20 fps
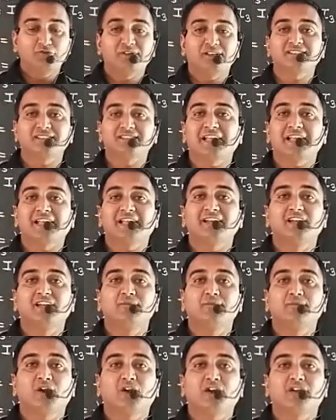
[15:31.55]
first
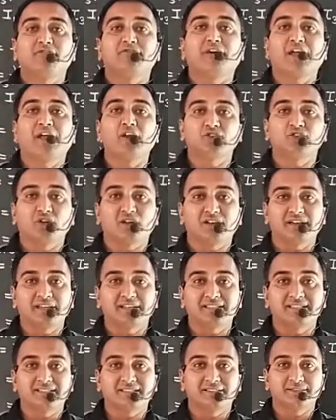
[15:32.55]
uncle brought 5
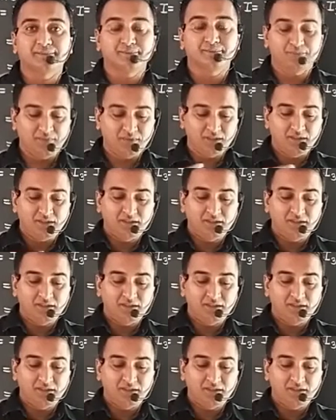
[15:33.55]
chocolates.